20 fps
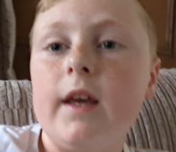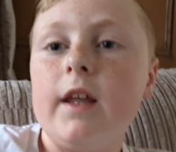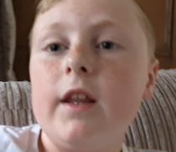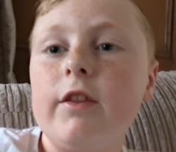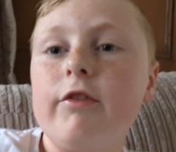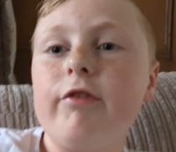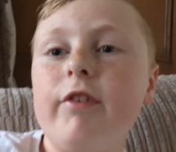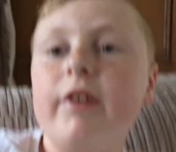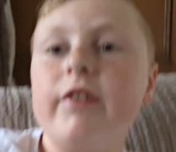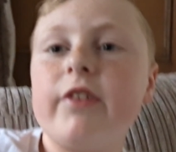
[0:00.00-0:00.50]

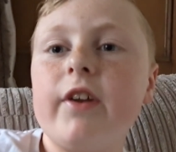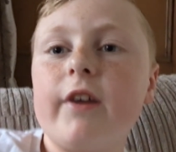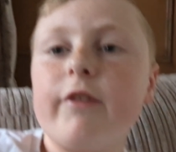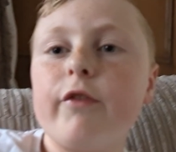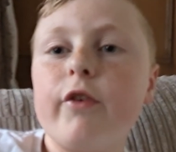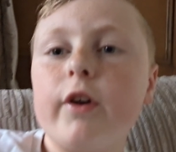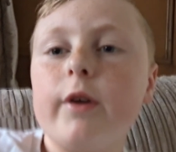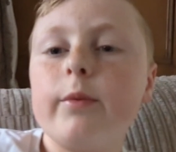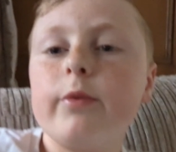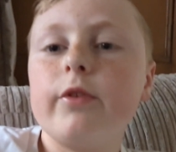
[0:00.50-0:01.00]
The reason I
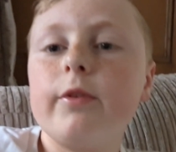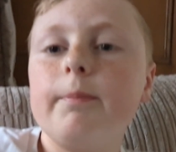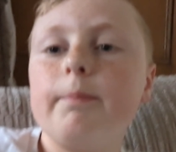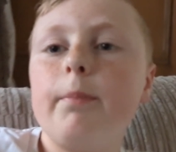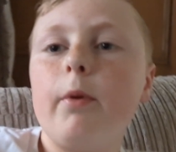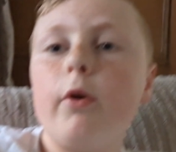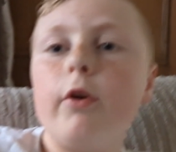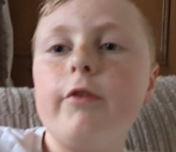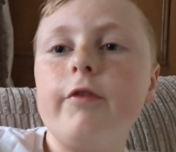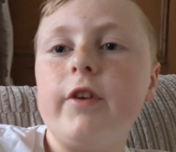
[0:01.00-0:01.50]
thought it was the
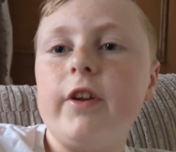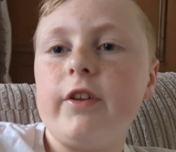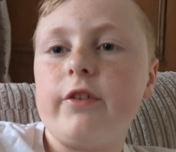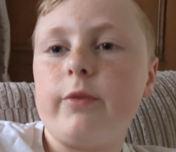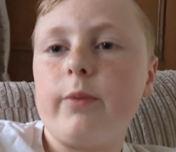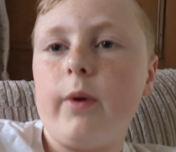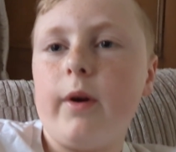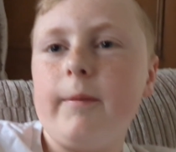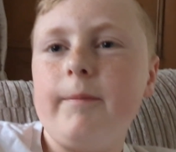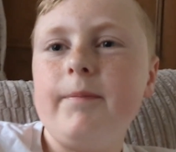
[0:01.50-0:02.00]

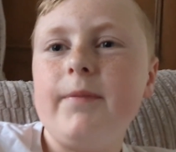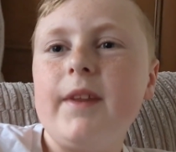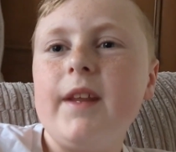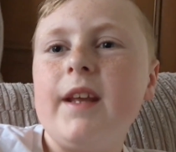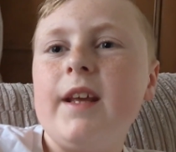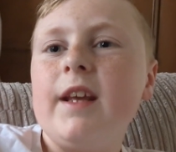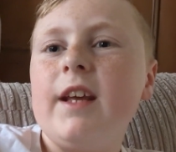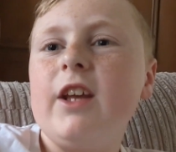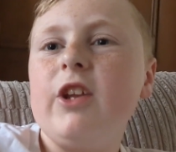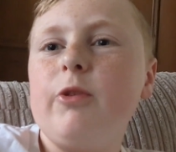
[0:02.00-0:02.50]
boringest one
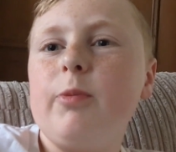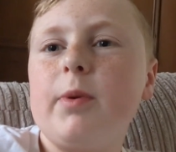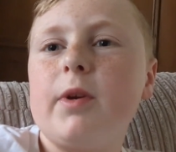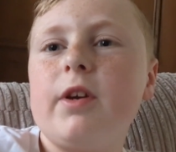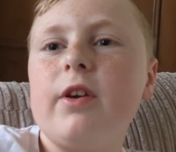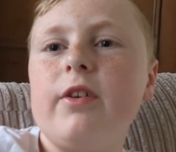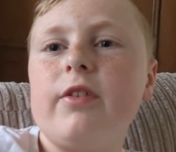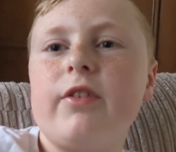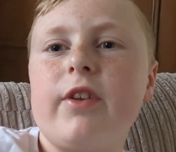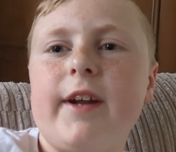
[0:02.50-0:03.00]
is
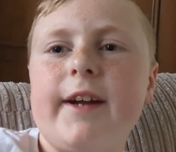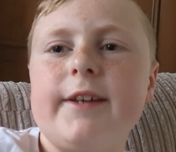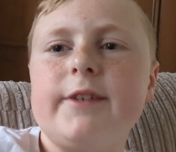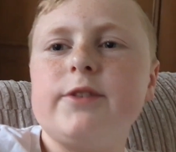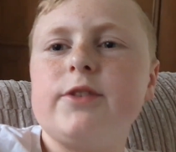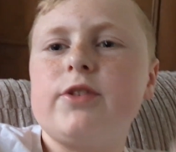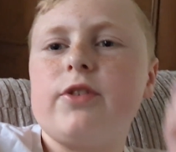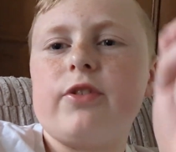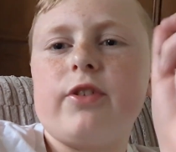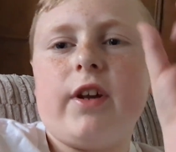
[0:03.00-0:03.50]
because it
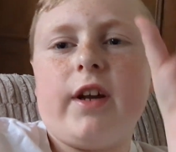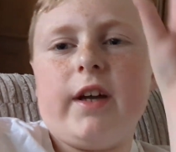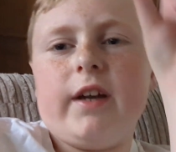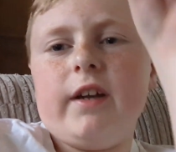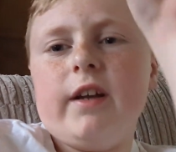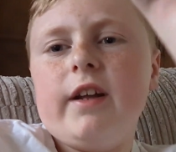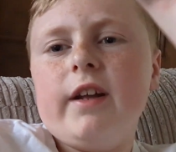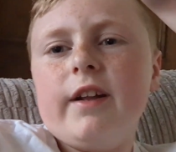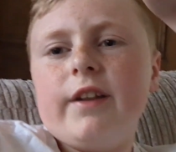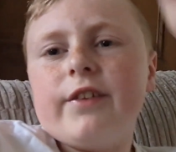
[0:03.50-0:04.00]
was just
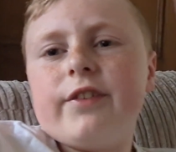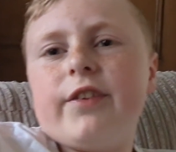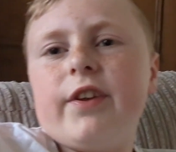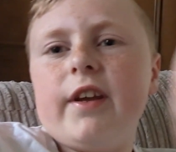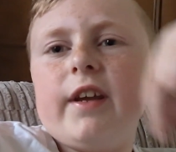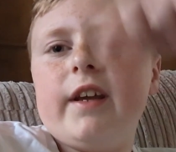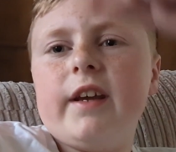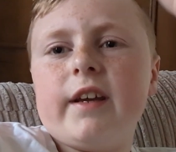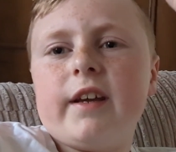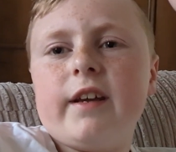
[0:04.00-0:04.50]

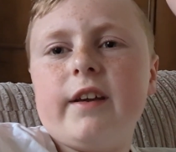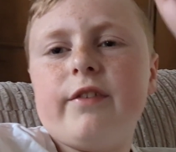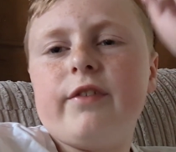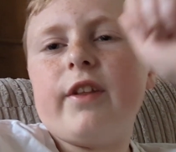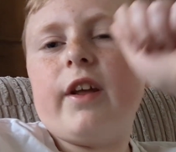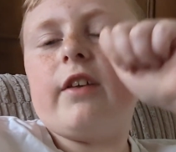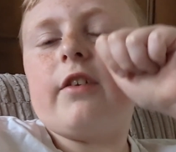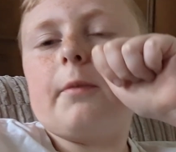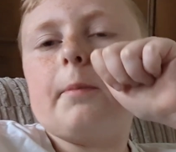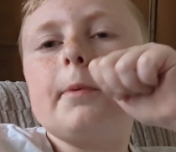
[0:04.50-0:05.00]
tick if
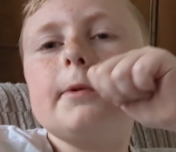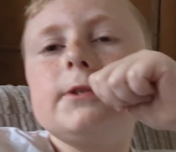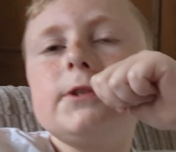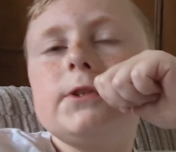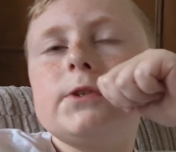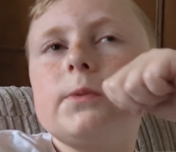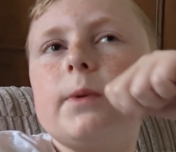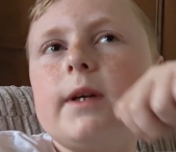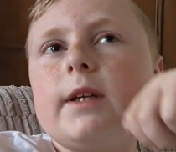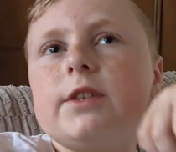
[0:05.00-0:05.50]
there's a
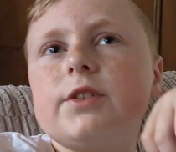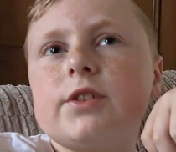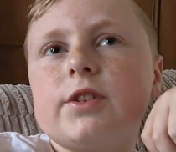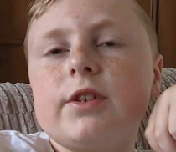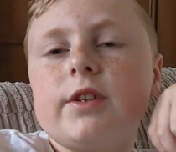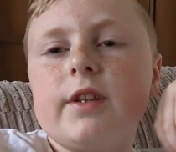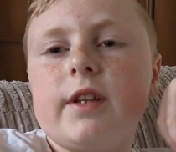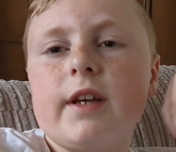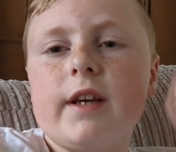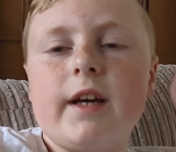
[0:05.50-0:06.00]

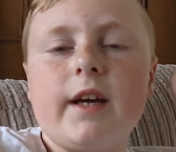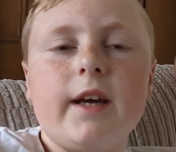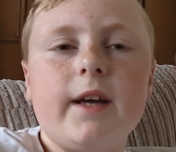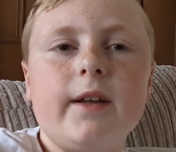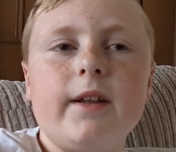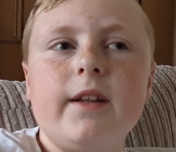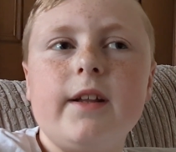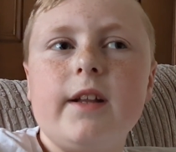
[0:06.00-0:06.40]
punctuation there,